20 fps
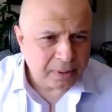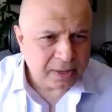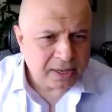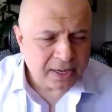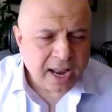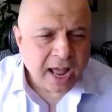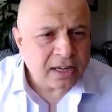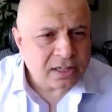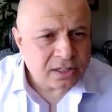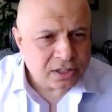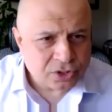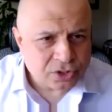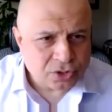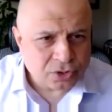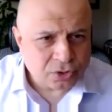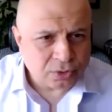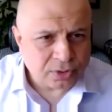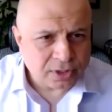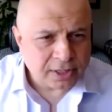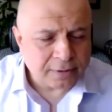but not
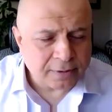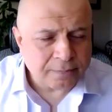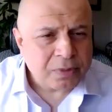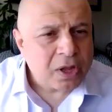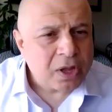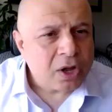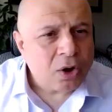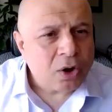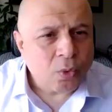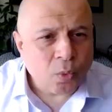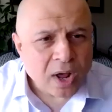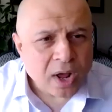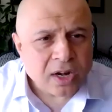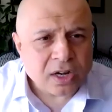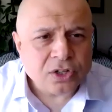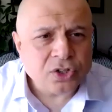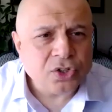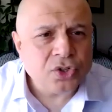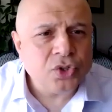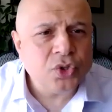dystonia?
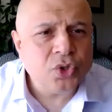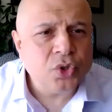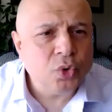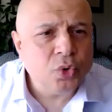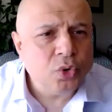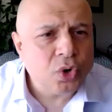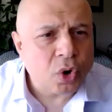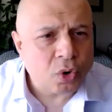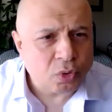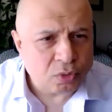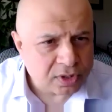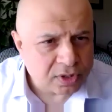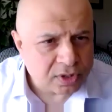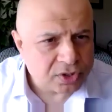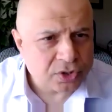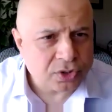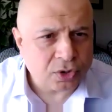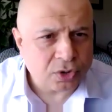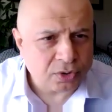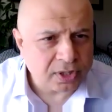One is pseudo
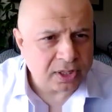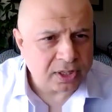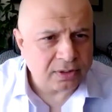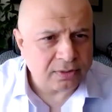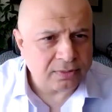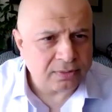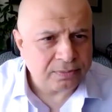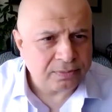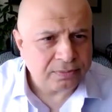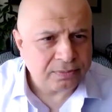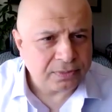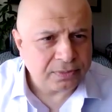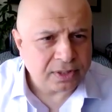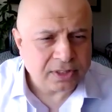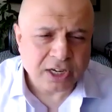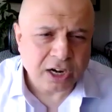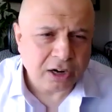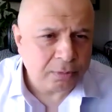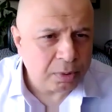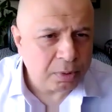dystonia.
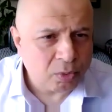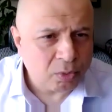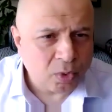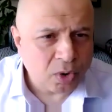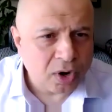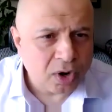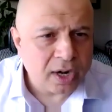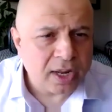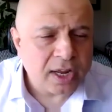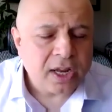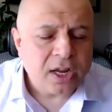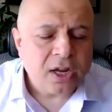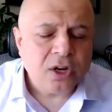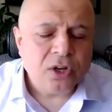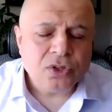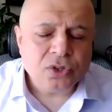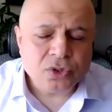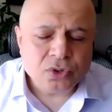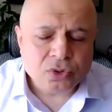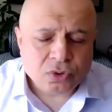Terrible word.
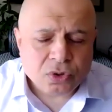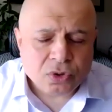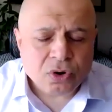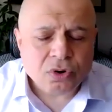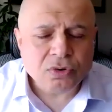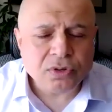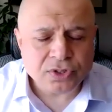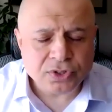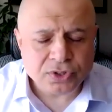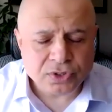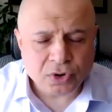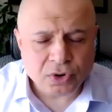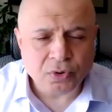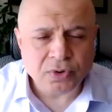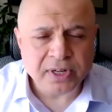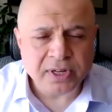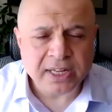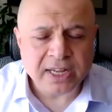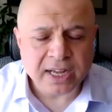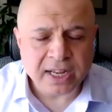Pseudo
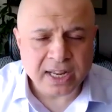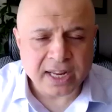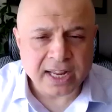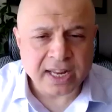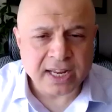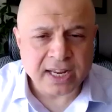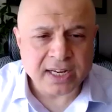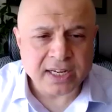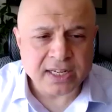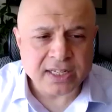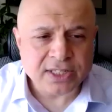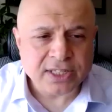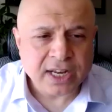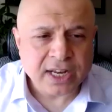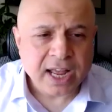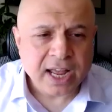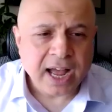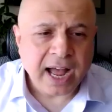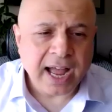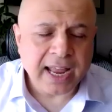dystonia
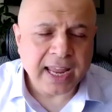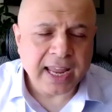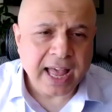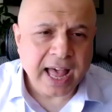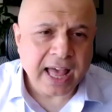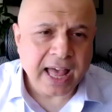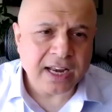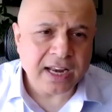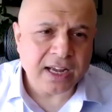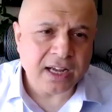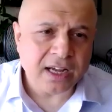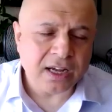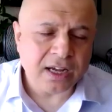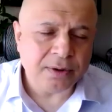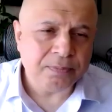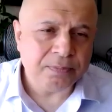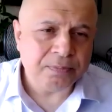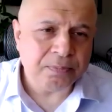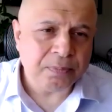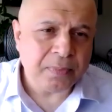is I
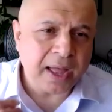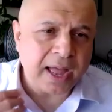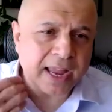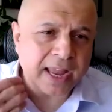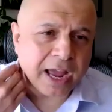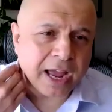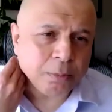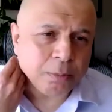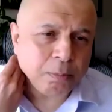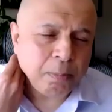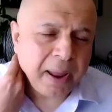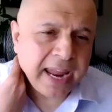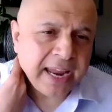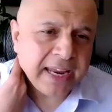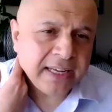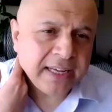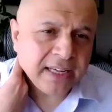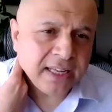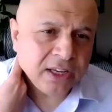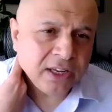got
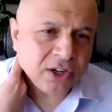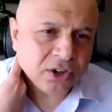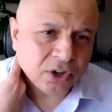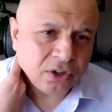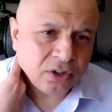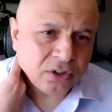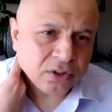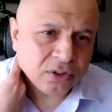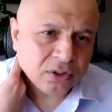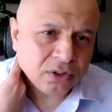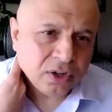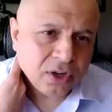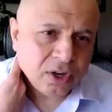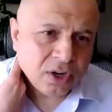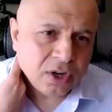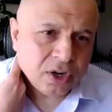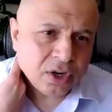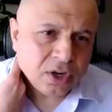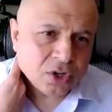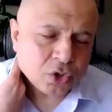pain here,
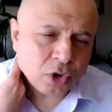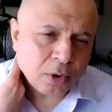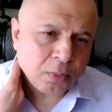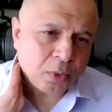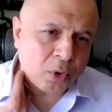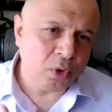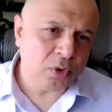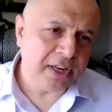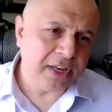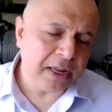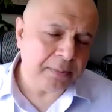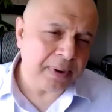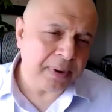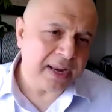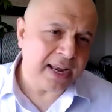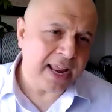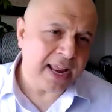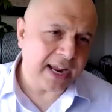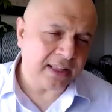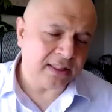so I'm holding
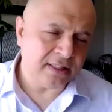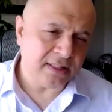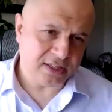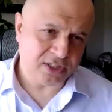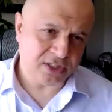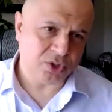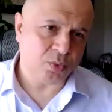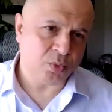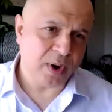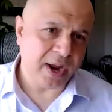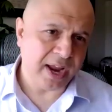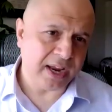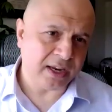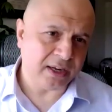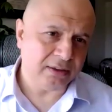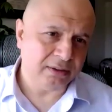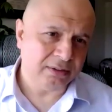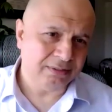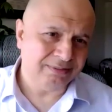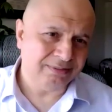my neck this
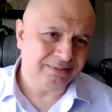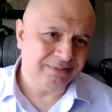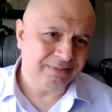way.